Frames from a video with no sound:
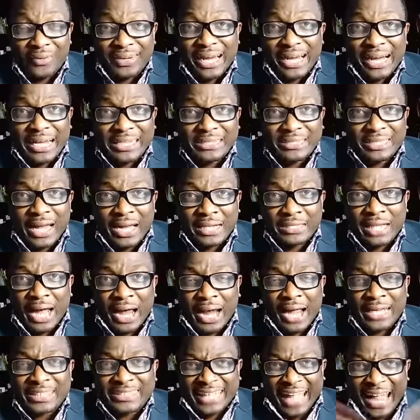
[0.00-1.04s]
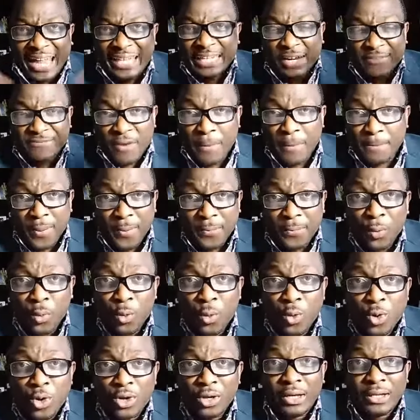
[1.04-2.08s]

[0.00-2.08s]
that there are 10 different people